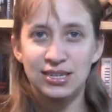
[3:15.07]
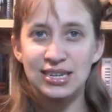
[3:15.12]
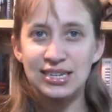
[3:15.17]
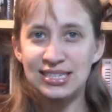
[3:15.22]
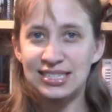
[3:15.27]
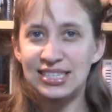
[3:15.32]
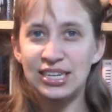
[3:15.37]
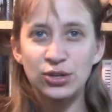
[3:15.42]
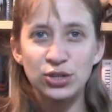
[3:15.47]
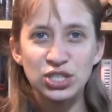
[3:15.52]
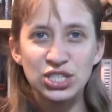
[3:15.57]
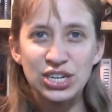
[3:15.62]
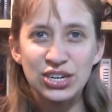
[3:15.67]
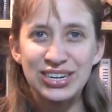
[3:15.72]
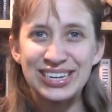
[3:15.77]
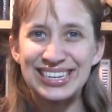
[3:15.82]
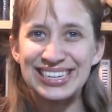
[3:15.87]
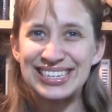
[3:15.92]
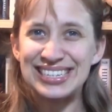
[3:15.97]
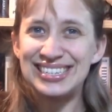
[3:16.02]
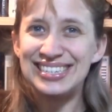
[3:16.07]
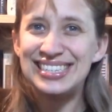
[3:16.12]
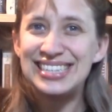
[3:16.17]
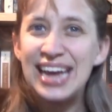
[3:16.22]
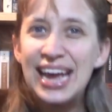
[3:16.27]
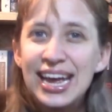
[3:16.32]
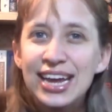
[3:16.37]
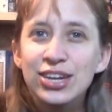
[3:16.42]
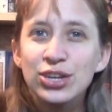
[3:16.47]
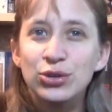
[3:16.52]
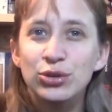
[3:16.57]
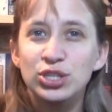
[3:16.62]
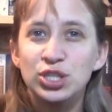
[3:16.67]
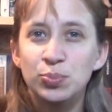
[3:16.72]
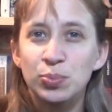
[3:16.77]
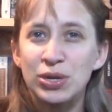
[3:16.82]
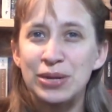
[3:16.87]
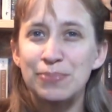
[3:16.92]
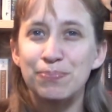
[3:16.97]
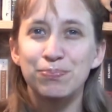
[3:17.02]
Secretariat continued to
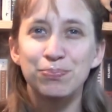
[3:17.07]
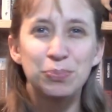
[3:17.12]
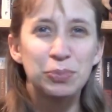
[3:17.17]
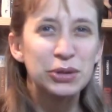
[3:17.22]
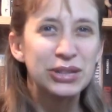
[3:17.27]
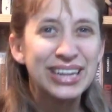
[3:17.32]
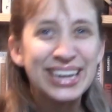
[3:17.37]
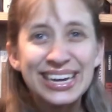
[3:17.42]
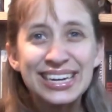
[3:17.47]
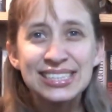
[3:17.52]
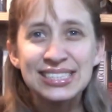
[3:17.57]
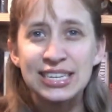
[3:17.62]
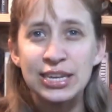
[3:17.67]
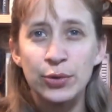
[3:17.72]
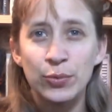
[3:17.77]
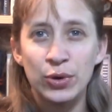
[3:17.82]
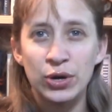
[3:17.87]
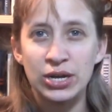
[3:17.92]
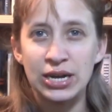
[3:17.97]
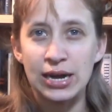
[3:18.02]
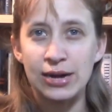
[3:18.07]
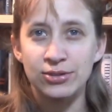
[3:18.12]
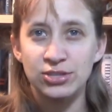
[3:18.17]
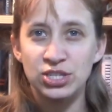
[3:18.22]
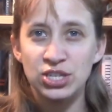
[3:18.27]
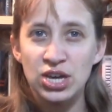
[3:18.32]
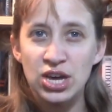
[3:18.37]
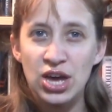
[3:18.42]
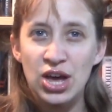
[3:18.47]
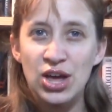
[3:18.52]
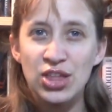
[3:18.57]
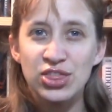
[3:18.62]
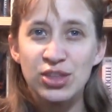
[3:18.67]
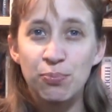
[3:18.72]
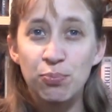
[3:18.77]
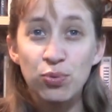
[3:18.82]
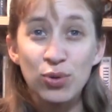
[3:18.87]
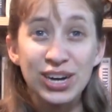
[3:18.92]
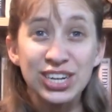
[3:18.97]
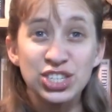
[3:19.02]
put in blazing workouts. The
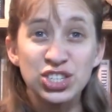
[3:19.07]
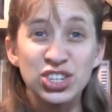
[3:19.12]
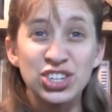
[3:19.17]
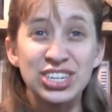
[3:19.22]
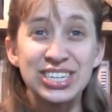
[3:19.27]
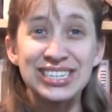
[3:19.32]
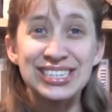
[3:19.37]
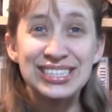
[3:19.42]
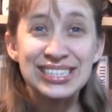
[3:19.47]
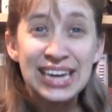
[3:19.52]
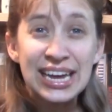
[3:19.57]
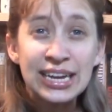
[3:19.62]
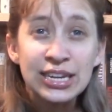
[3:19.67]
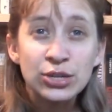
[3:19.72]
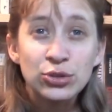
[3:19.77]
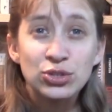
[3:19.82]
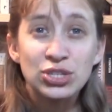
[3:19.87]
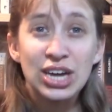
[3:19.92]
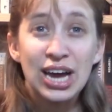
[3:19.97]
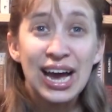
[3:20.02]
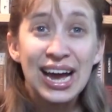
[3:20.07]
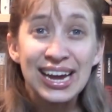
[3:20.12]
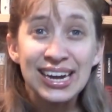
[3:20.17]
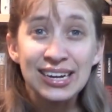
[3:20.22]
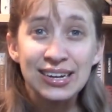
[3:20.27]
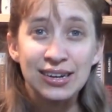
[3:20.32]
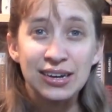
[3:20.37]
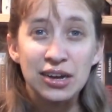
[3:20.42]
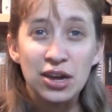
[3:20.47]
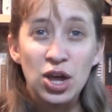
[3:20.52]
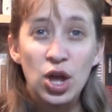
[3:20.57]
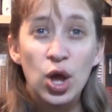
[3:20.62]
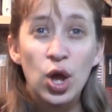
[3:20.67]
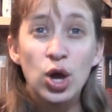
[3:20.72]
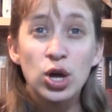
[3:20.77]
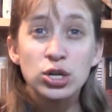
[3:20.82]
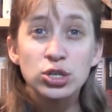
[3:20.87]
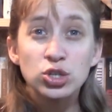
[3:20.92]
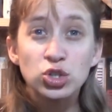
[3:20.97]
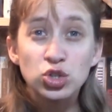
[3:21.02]
pressure continued to heighten.
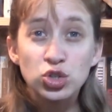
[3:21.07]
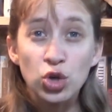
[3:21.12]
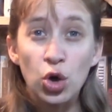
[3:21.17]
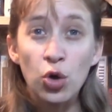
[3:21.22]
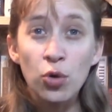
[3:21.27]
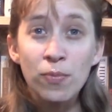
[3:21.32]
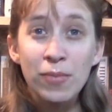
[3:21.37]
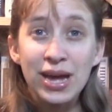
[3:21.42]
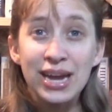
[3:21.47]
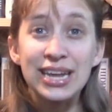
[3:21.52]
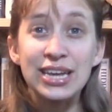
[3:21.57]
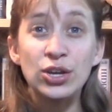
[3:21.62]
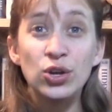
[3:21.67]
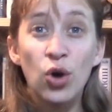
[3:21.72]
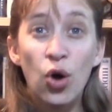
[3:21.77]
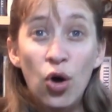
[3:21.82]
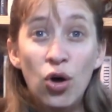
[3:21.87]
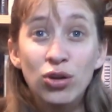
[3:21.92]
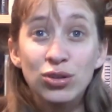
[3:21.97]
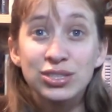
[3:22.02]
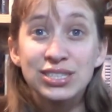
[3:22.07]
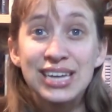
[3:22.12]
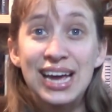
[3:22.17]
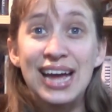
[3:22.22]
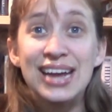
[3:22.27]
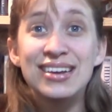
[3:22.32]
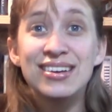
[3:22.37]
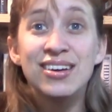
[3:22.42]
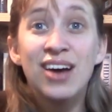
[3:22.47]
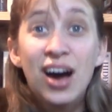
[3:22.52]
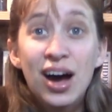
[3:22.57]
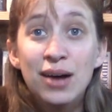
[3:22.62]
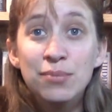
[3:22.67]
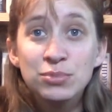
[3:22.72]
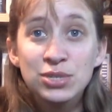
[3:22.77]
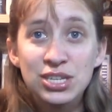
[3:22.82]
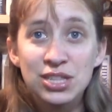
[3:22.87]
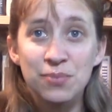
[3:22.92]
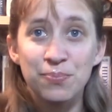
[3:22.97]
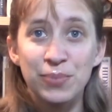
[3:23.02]
So many colts had come
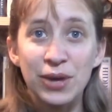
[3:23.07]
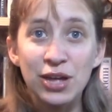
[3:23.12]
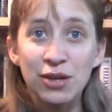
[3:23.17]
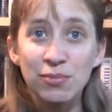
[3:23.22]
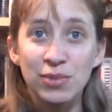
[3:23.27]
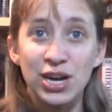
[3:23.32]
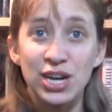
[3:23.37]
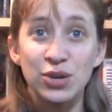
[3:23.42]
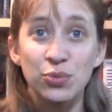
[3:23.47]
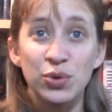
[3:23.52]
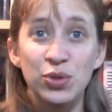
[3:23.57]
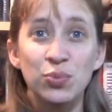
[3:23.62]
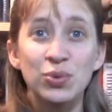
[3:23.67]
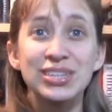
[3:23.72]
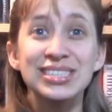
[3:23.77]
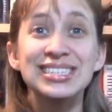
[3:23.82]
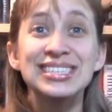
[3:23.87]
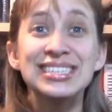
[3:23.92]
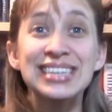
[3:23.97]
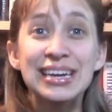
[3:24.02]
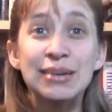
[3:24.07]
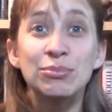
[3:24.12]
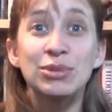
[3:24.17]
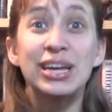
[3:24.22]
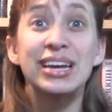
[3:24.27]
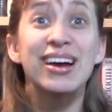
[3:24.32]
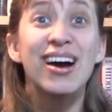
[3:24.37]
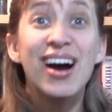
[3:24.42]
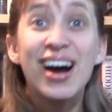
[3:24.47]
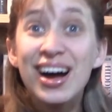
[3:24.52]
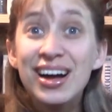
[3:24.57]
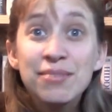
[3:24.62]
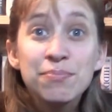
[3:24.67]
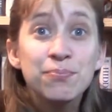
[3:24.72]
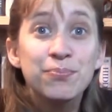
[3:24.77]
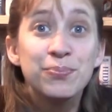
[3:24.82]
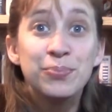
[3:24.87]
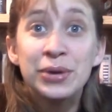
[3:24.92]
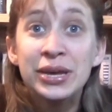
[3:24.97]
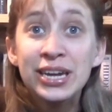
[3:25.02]
to the Belmont with what seemed like
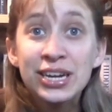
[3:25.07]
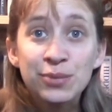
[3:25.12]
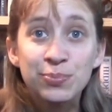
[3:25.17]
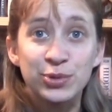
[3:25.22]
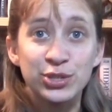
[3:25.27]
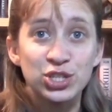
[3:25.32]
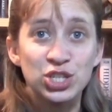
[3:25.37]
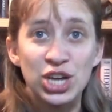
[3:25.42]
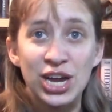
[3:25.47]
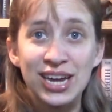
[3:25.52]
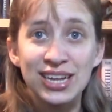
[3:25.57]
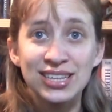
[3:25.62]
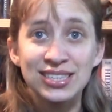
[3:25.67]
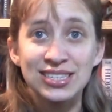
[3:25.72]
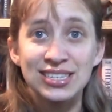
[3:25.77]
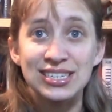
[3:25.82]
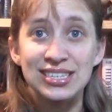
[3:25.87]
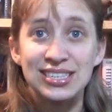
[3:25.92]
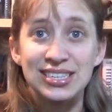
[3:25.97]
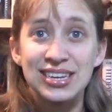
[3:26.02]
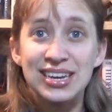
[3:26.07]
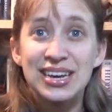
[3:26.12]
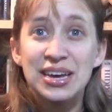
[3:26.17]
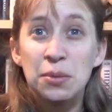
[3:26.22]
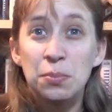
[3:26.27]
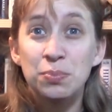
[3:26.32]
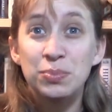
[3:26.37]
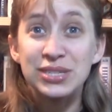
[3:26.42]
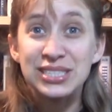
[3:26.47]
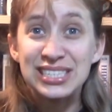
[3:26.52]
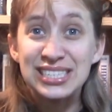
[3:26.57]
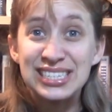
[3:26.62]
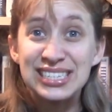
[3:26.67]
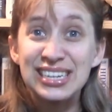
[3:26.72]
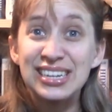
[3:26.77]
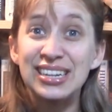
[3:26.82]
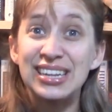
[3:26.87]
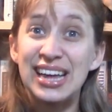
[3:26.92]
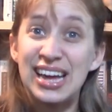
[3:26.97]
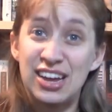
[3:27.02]
unbeatable chances, but
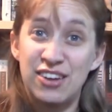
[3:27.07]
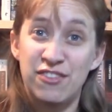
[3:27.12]
still had